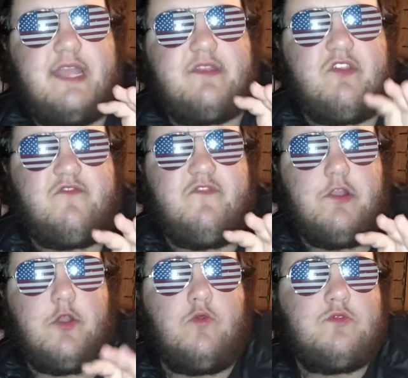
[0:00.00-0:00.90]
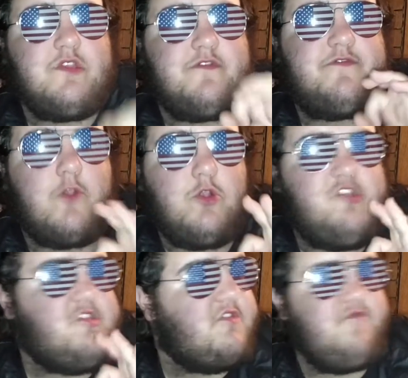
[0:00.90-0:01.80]
get this video to
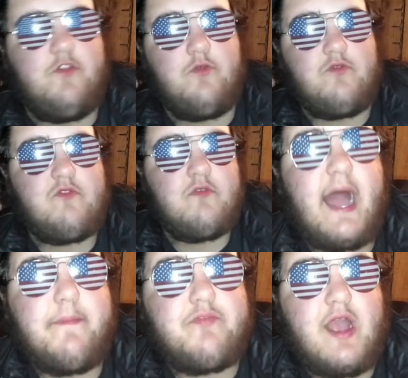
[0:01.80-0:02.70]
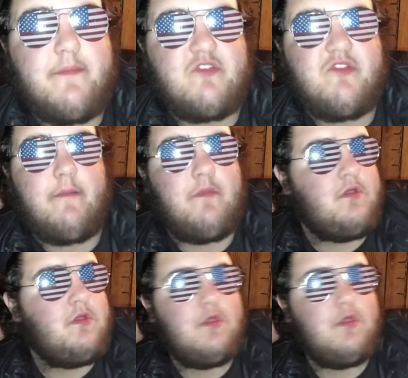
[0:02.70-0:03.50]
36 views. I promised them.